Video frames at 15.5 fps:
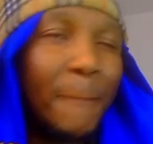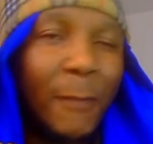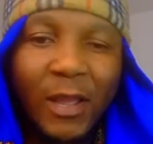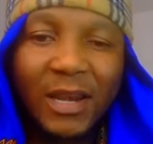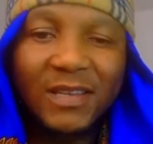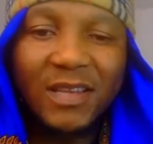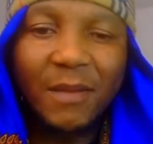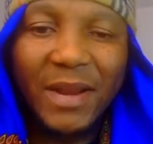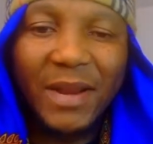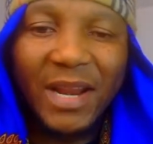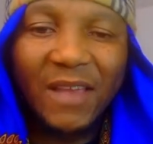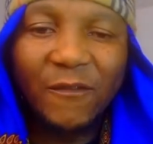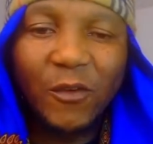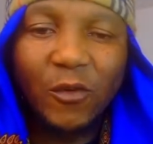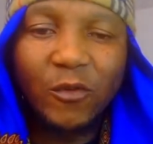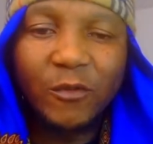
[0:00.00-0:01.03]
let somebody give
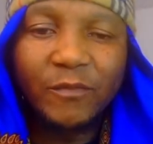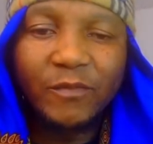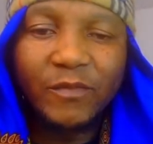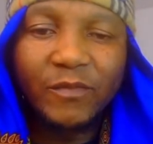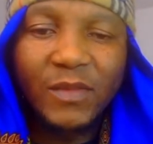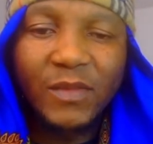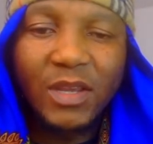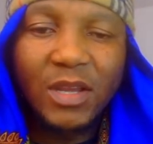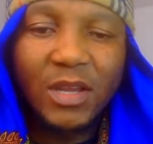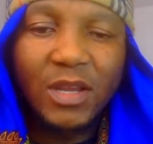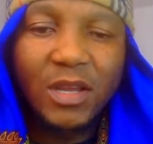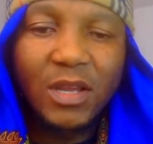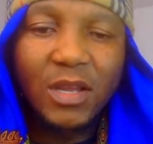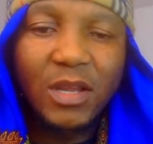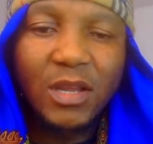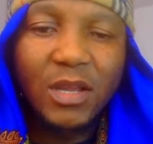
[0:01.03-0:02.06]
you
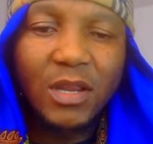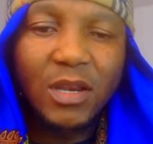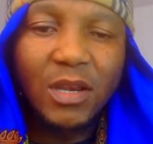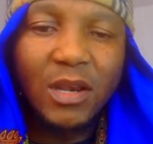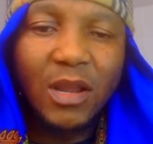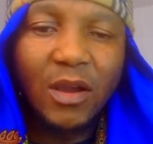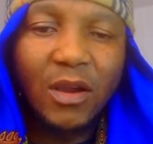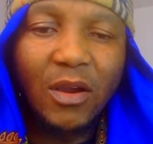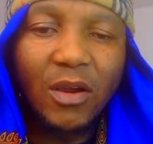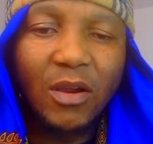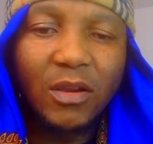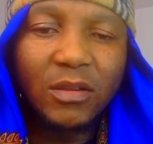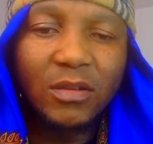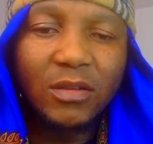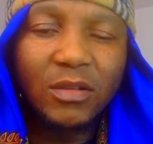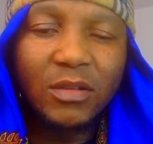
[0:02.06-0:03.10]

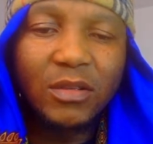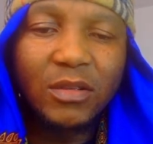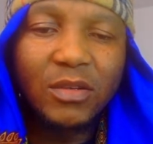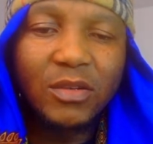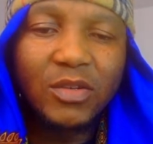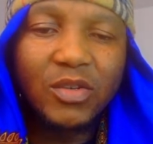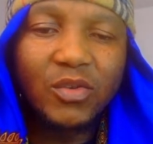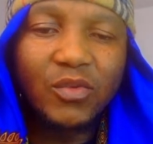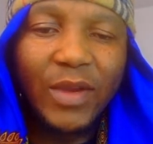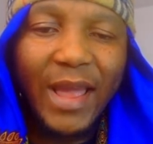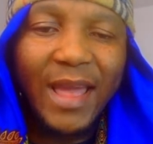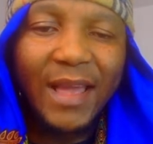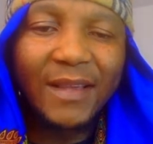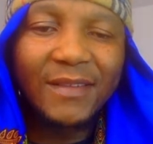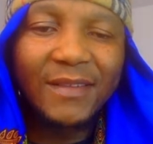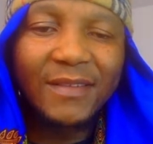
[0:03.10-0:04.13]
log
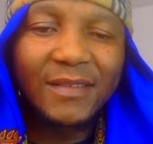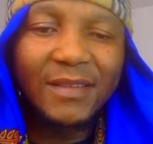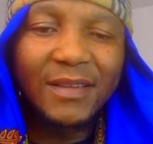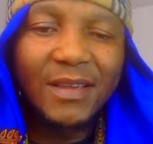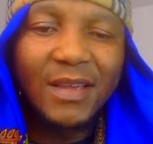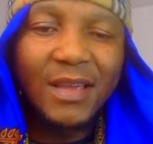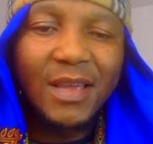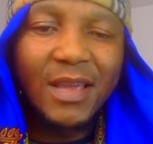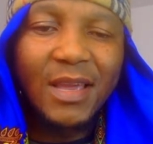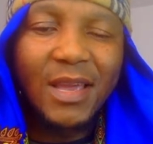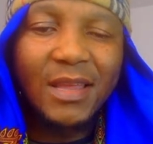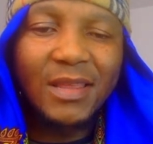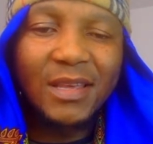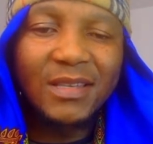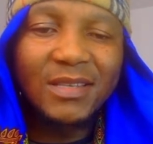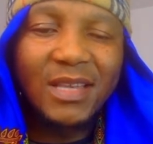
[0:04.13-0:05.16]
2x
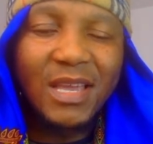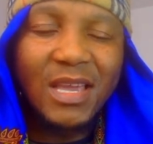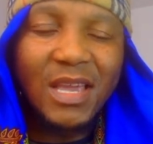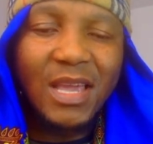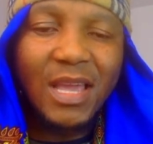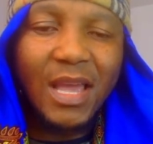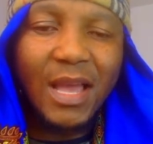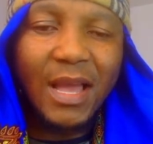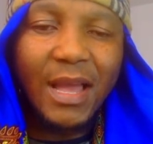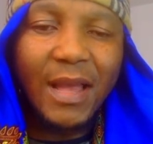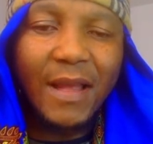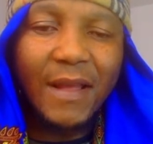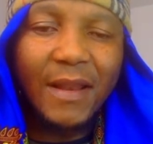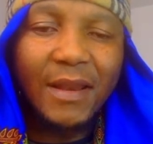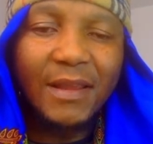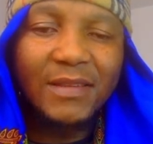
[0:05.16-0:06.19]
and let's
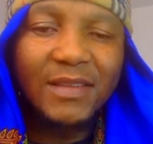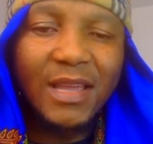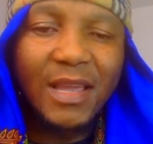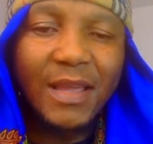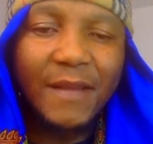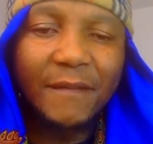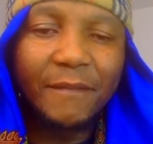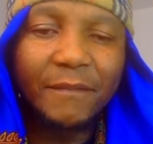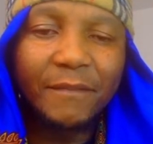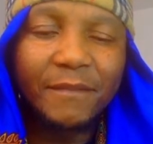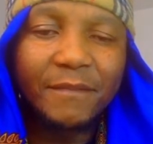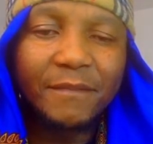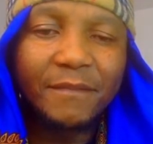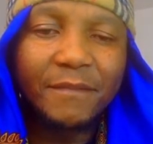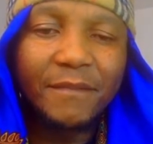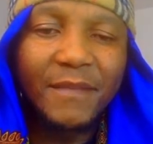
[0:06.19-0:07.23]
say
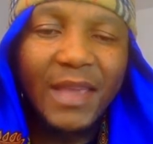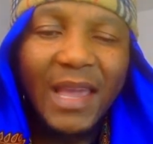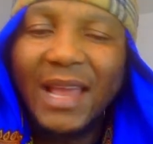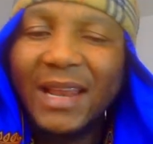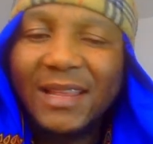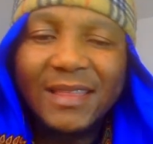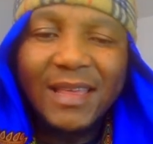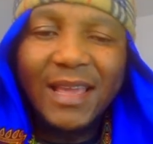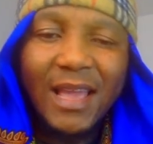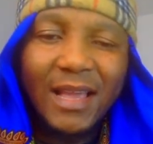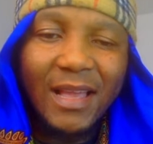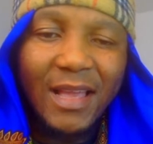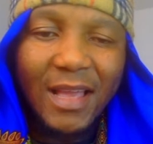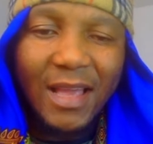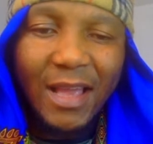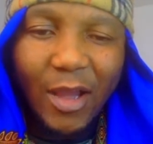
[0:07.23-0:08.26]
anything.
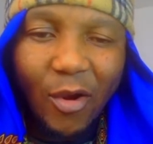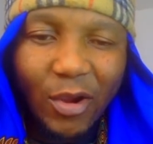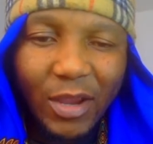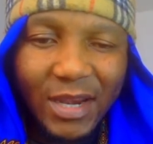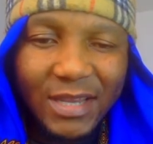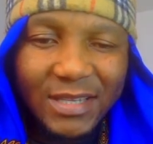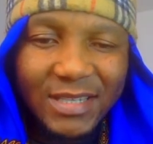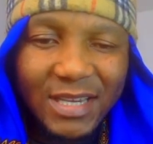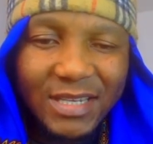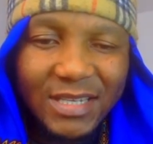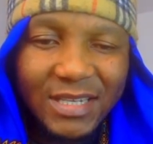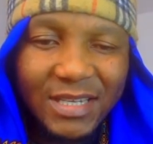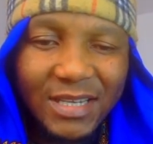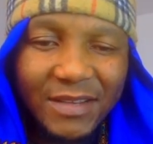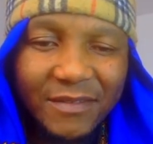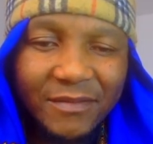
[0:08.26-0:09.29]
Okay, let's say
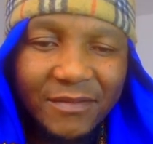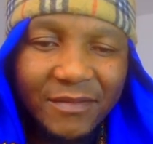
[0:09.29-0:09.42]
t